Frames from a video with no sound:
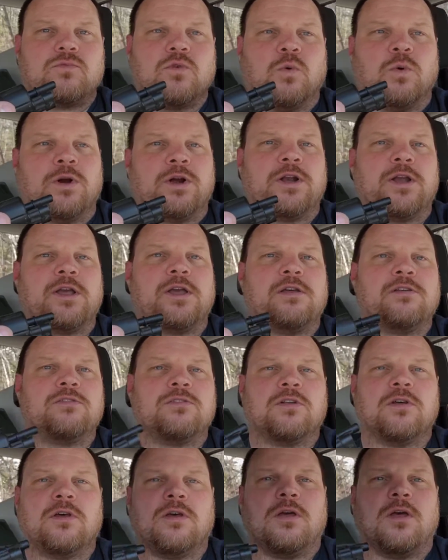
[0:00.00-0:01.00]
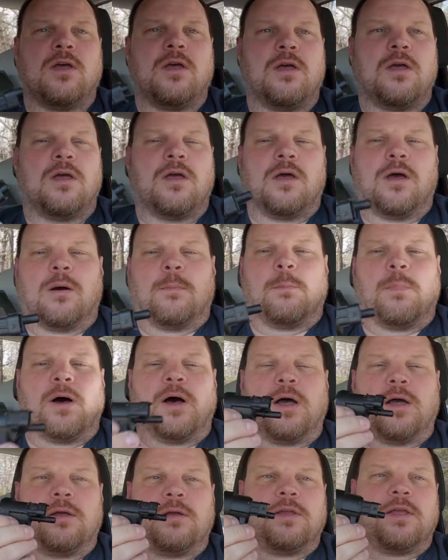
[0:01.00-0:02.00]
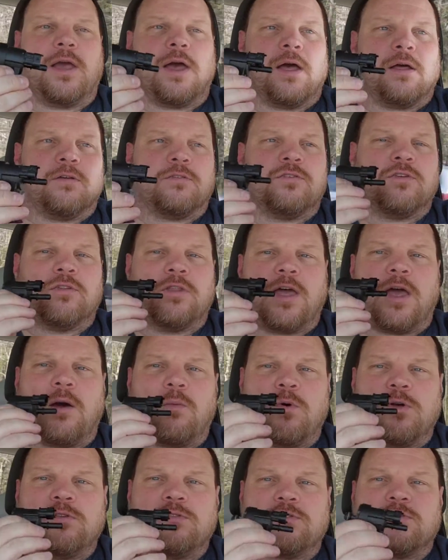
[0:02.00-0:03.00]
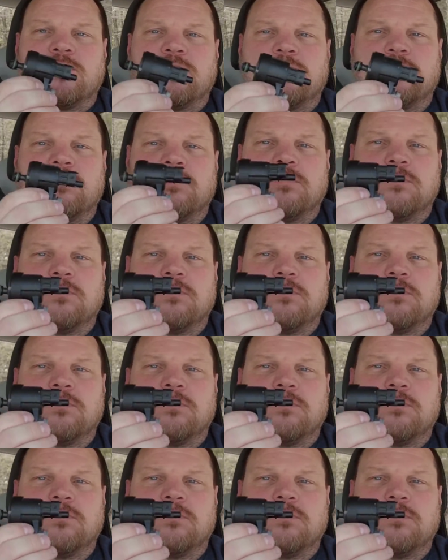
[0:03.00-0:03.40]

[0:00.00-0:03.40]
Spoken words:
where it is. But yeah, so that was